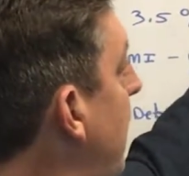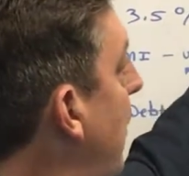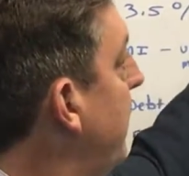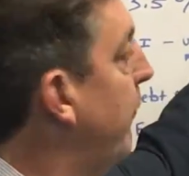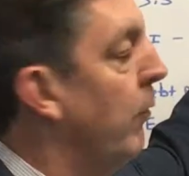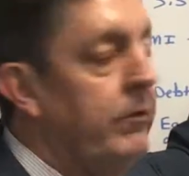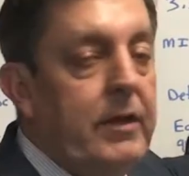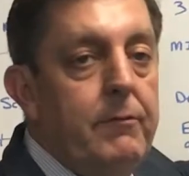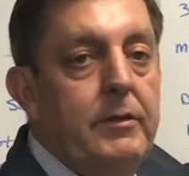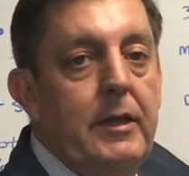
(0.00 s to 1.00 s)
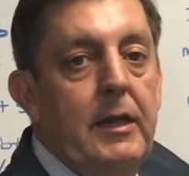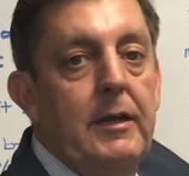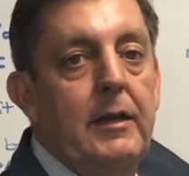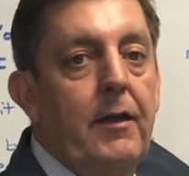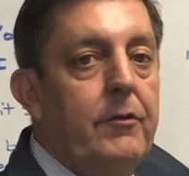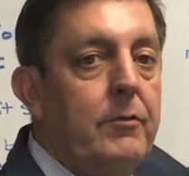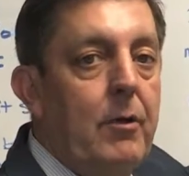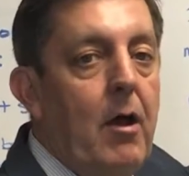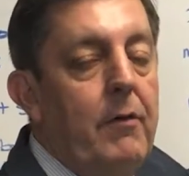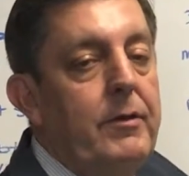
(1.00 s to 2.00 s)
go up to 417. Now there's
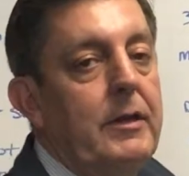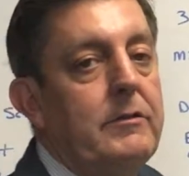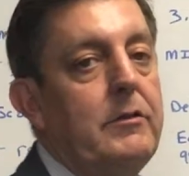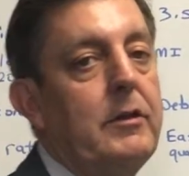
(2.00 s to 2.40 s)
some caveats.